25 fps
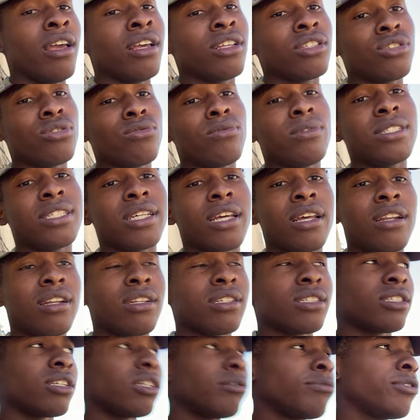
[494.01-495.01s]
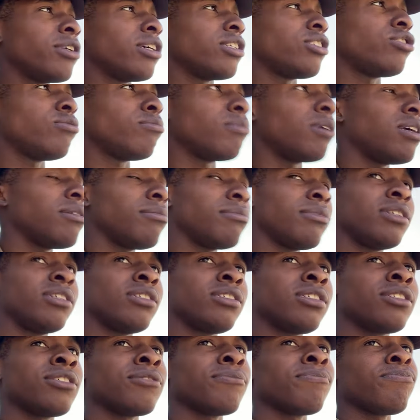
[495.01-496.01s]
2 weeks out of the summer that you might
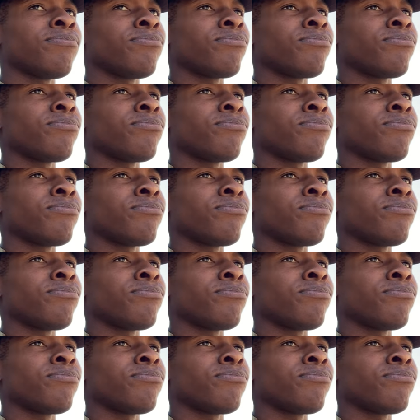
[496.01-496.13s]
miss,